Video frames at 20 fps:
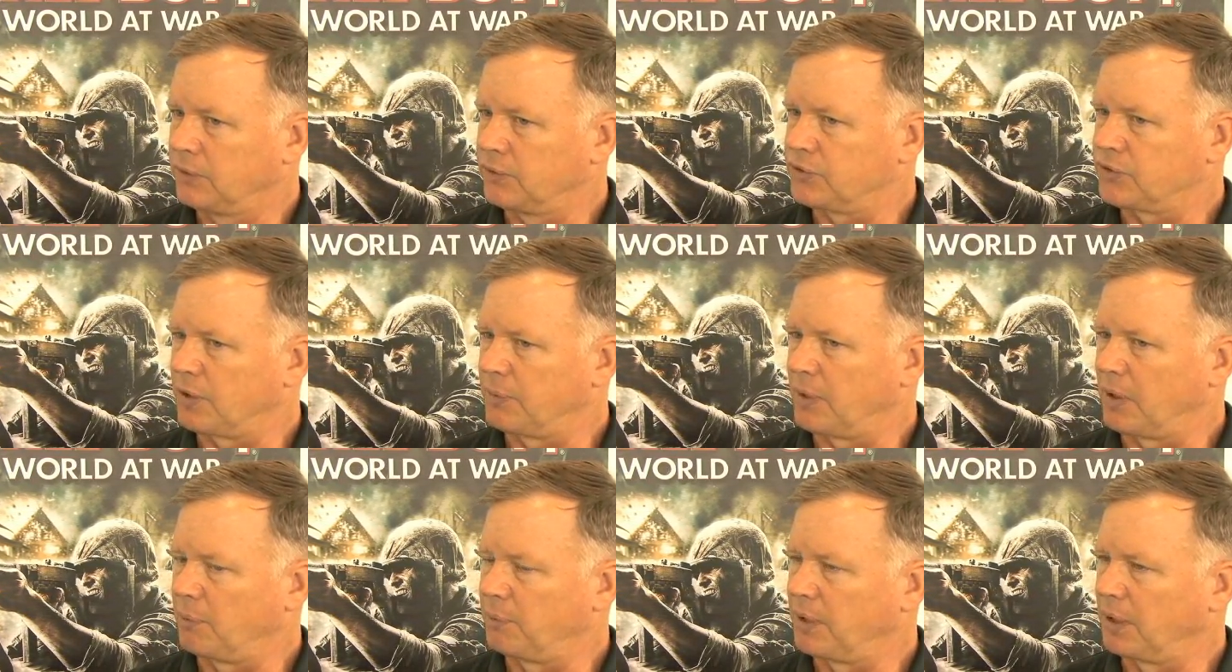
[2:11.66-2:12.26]

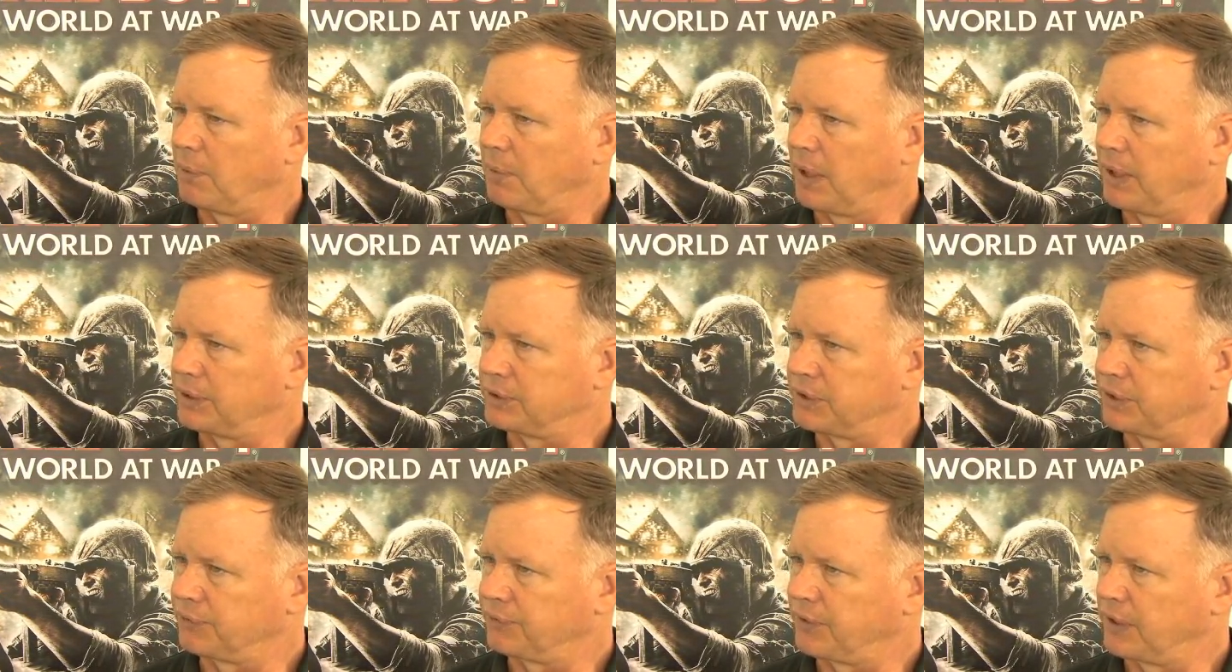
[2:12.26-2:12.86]
somehow
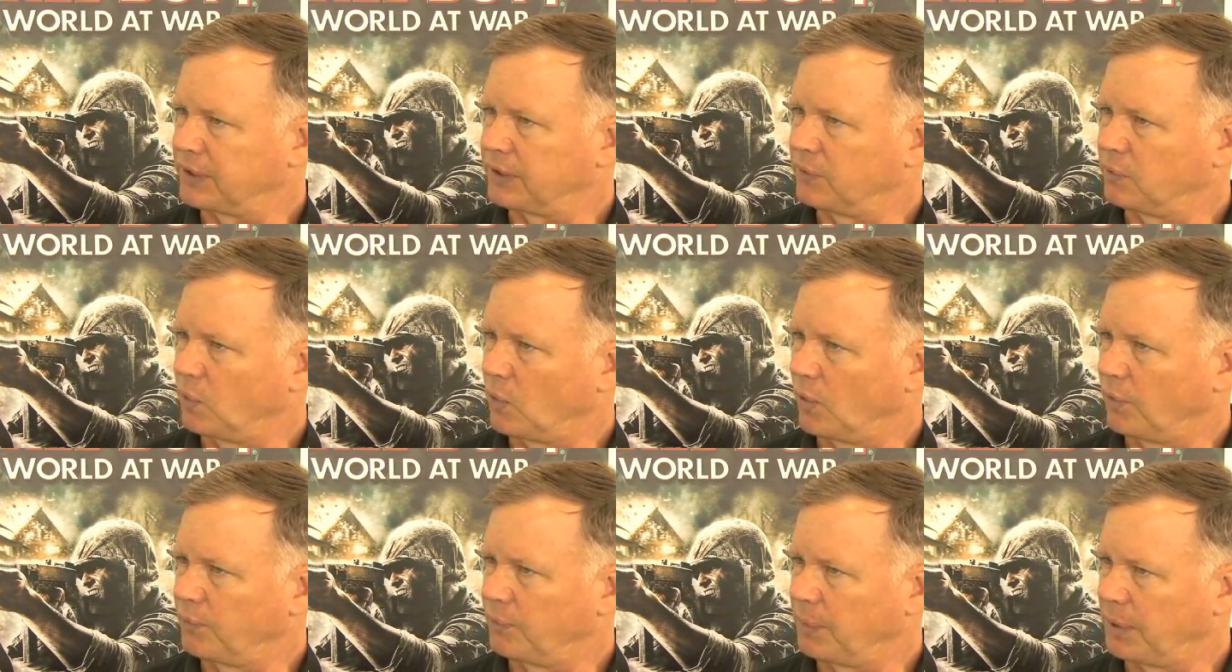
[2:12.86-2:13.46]
minimize the effect of
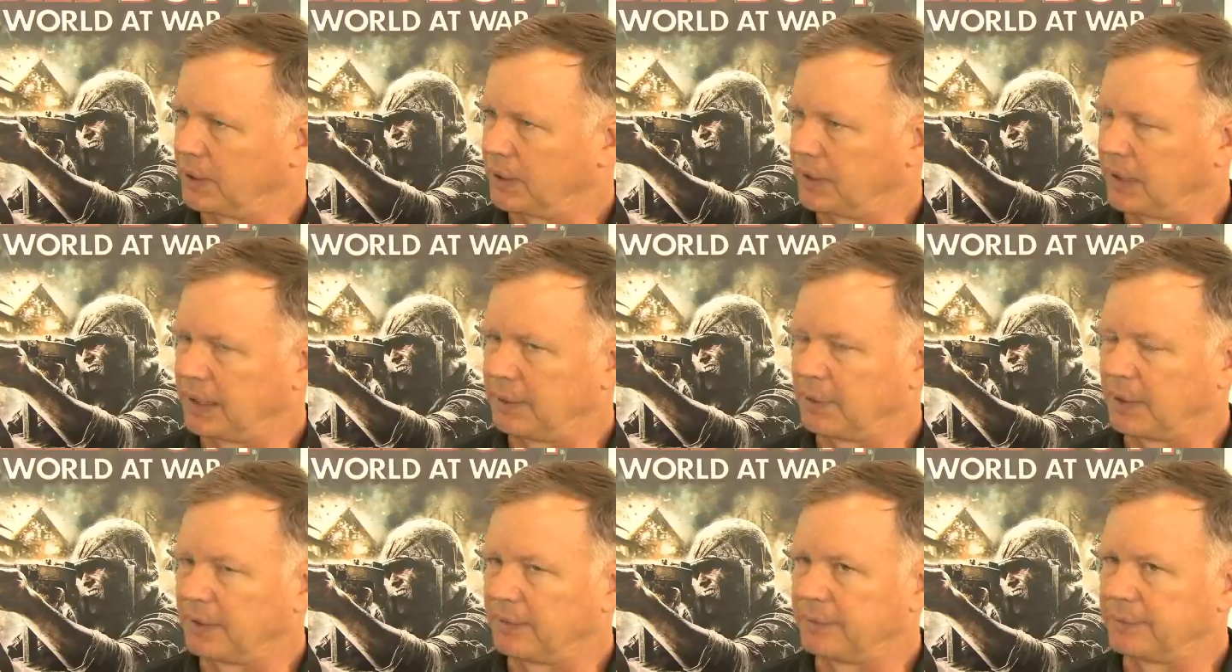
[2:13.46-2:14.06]
war if you make a
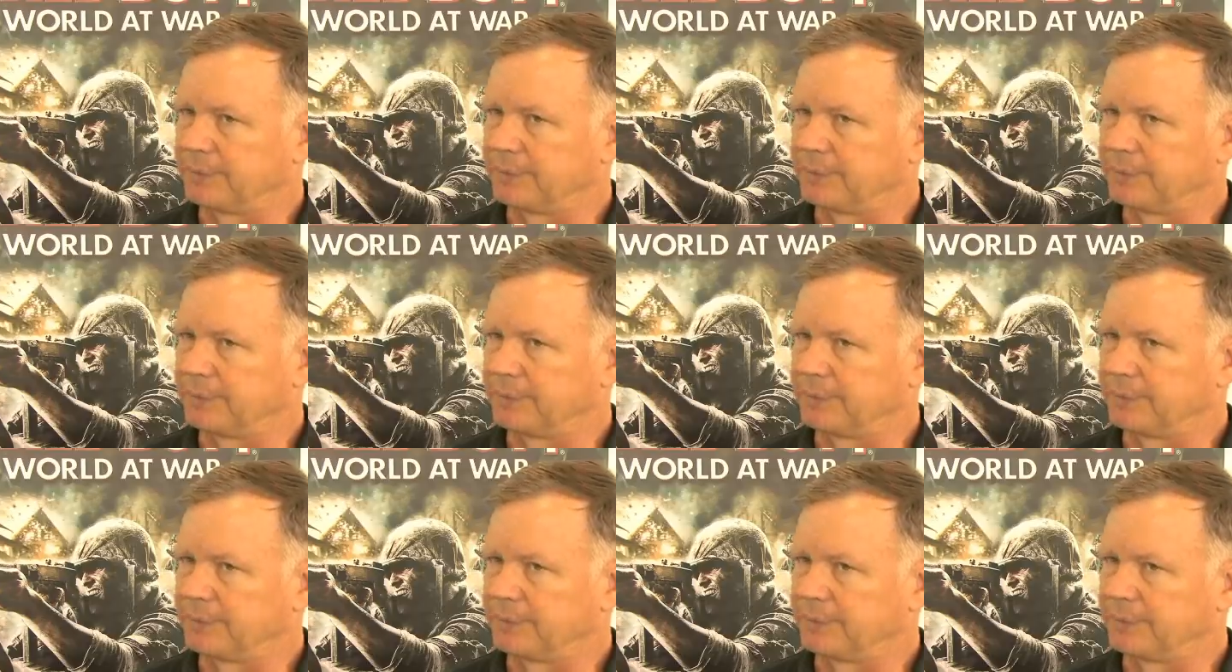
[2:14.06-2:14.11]
game out